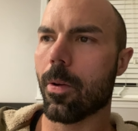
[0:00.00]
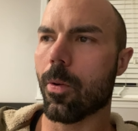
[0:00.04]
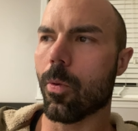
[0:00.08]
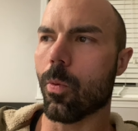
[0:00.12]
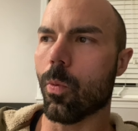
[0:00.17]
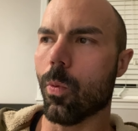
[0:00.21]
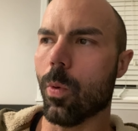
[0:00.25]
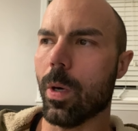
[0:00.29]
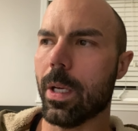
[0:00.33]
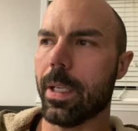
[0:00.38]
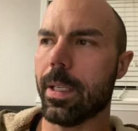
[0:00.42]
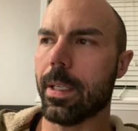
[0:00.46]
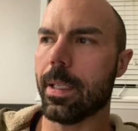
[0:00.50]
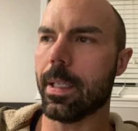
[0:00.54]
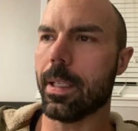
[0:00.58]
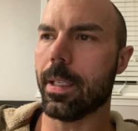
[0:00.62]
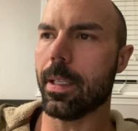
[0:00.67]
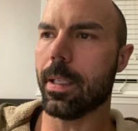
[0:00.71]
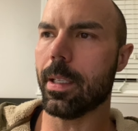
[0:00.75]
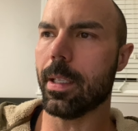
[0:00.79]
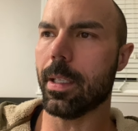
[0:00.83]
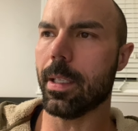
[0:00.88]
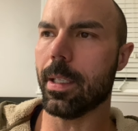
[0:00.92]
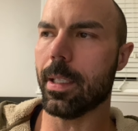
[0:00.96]
what
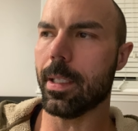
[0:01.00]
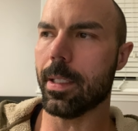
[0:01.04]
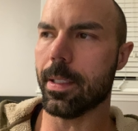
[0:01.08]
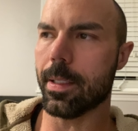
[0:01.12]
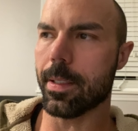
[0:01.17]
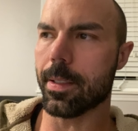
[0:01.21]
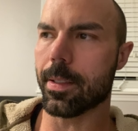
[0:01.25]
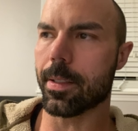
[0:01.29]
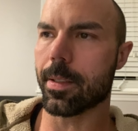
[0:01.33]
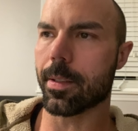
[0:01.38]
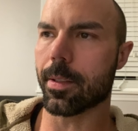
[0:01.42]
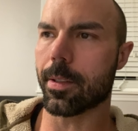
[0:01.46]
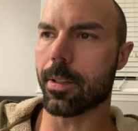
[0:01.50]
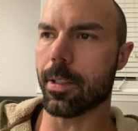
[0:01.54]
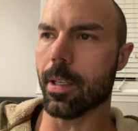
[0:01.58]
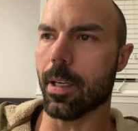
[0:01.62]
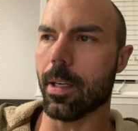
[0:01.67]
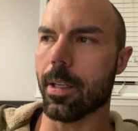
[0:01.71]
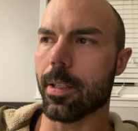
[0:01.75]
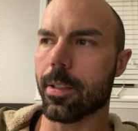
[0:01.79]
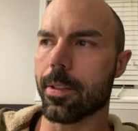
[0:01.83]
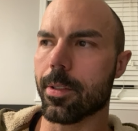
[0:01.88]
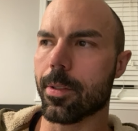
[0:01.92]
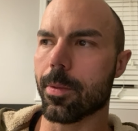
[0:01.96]
is
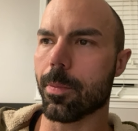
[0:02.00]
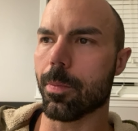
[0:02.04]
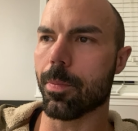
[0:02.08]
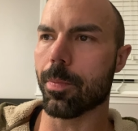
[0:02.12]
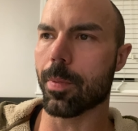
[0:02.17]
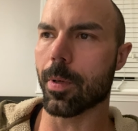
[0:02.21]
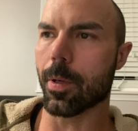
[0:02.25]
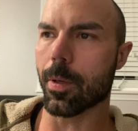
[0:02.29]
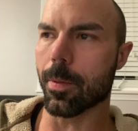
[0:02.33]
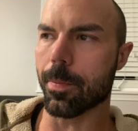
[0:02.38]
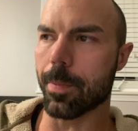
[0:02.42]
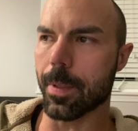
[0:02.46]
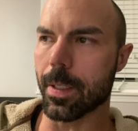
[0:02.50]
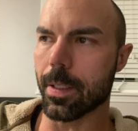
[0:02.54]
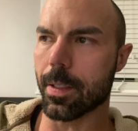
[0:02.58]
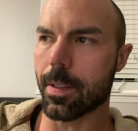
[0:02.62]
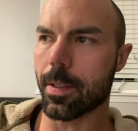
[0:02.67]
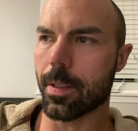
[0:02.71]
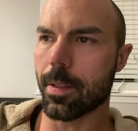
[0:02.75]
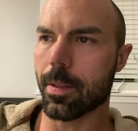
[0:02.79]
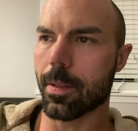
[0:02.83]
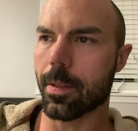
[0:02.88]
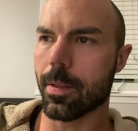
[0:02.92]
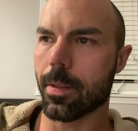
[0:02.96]
God's
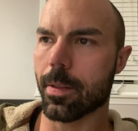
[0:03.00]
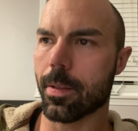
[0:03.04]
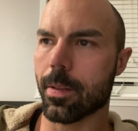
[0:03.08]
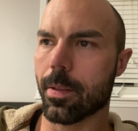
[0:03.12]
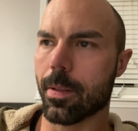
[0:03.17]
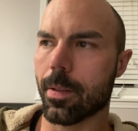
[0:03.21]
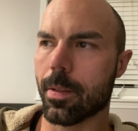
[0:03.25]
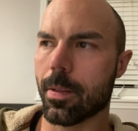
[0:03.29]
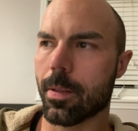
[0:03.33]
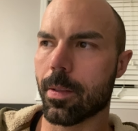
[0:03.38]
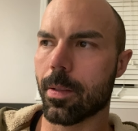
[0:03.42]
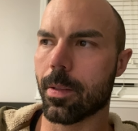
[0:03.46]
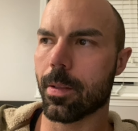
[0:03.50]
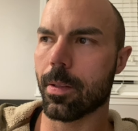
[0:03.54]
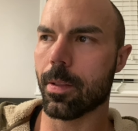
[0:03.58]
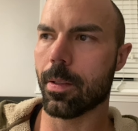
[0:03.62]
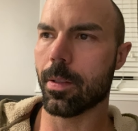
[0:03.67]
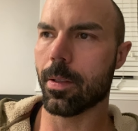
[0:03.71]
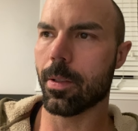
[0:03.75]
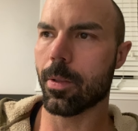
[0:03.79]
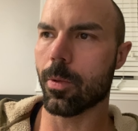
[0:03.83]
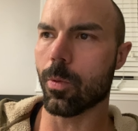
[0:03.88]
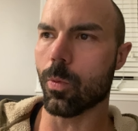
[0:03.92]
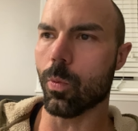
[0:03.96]
purpose?
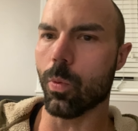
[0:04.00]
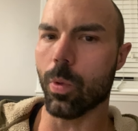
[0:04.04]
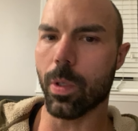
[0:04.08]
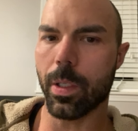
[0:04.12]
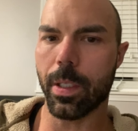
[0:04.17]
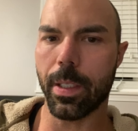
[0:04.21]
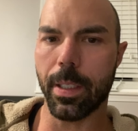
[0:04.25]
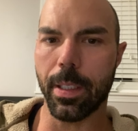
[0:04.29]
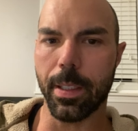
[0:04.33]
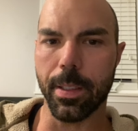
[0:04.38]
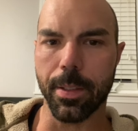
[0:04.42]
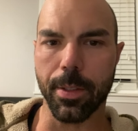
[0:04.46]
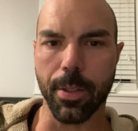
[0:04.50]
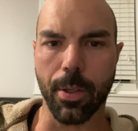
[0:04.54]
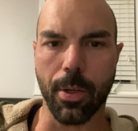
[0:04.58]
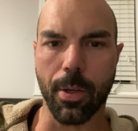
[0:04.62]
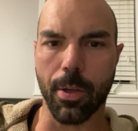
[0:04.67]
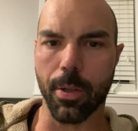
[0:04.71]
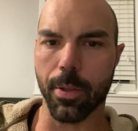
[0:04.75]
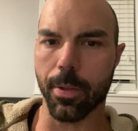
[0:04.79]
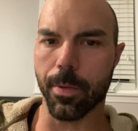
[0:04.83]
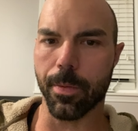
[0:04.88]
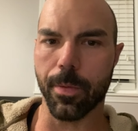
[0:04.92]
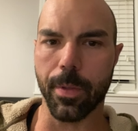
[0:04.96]
What is
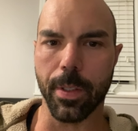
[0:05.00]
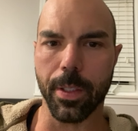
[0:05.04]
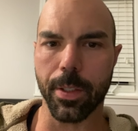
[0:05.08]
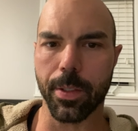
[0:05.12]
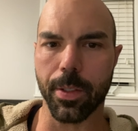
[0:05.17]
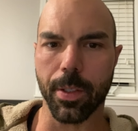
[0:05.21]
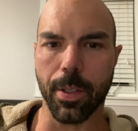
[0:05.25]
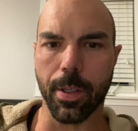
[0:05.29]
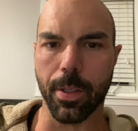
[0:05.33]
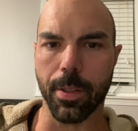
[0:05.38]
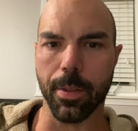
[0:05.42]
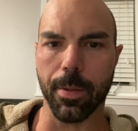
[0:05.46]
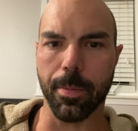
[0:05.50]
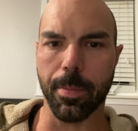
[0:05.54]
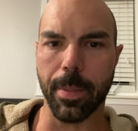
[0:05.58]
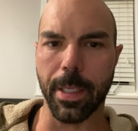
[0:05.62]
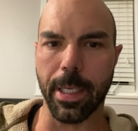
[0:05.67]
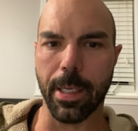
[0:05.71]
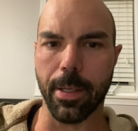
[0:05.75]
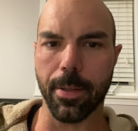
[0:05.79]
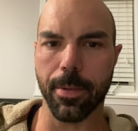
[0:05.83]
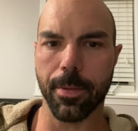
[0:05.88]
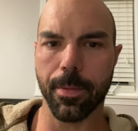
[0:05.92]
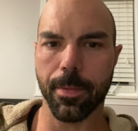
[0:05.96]
all of this all
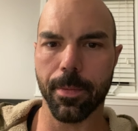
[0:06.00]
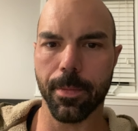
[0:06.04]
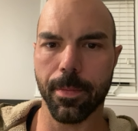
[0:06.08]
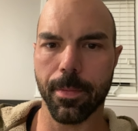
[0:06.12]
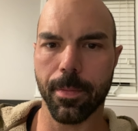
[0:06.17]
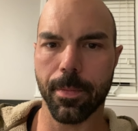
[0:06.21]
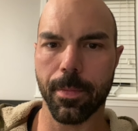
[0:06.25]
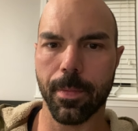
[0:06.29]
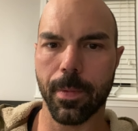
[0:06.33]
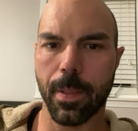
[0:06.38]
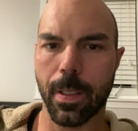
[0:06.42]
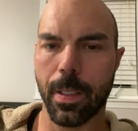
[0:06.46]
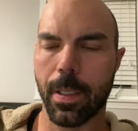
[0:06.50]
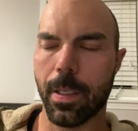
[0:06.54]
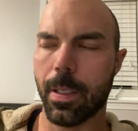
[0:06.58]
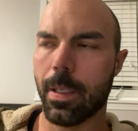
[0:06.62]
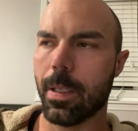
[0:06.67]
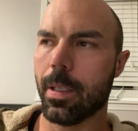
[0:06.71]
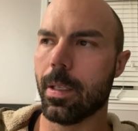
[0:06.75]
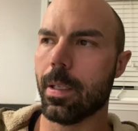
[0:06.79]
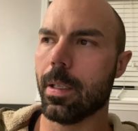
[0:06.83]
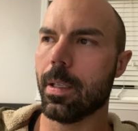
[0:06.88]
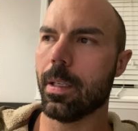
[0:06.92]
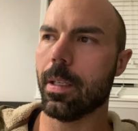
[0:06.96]
about?
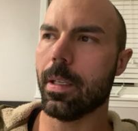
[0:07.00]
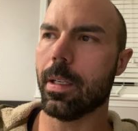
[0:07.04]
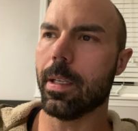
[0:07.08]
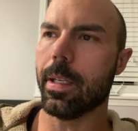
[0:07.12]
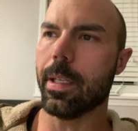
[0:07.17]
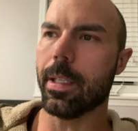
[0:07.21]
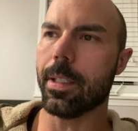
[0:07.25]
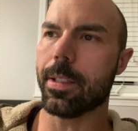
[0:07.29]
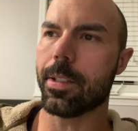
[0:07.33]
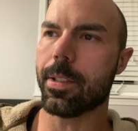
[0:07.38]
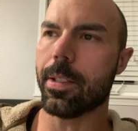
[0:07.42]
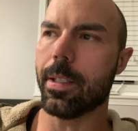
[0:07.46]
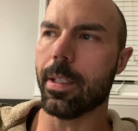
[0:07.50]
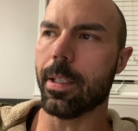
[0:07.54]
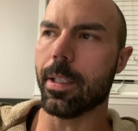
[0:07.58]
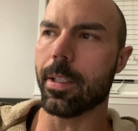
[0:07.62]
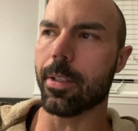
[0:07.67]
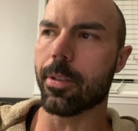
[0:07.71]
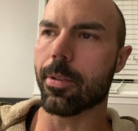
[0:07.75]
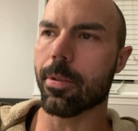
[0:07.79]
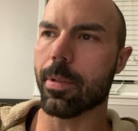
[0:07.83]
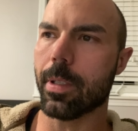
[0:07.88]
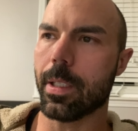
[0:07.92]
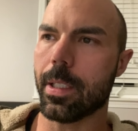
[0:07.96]
It's to
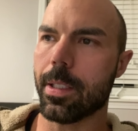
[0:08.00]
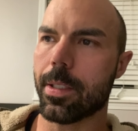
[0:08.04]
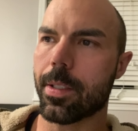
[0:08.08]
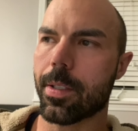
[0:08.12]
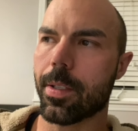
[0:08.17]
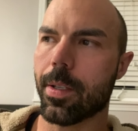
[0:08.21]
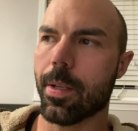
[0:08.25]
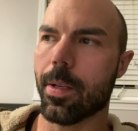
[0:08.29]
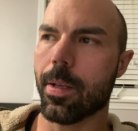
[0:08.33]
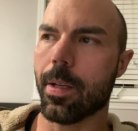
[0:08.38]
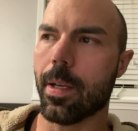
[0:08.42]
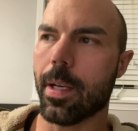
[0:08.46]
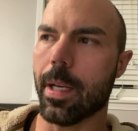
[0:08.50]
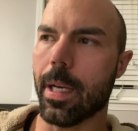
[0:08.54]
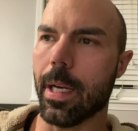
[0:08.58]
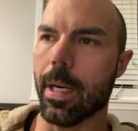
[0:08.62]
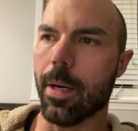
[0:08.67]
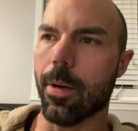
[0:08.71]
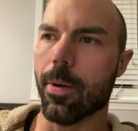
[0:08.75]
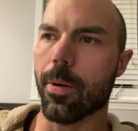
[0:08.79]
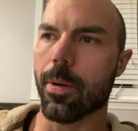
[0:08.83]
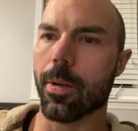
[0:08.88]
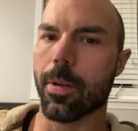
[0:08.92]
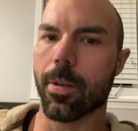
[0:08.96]
increase
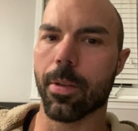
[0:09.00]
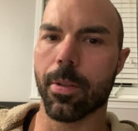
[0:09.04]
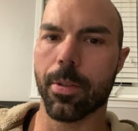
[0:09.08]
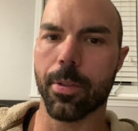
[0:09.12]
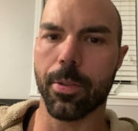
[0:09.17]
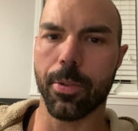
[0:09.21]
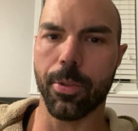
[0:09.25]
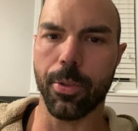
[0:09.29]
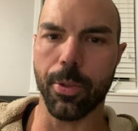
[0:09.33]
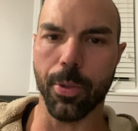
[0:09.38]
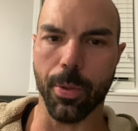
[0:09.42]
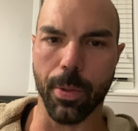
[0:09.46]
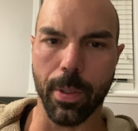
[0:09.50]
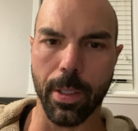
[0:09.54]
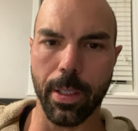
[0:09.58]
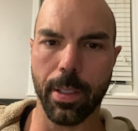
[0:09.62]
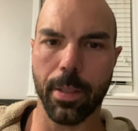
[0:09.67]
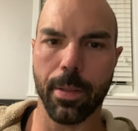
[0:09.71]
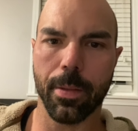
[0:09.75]
our joy.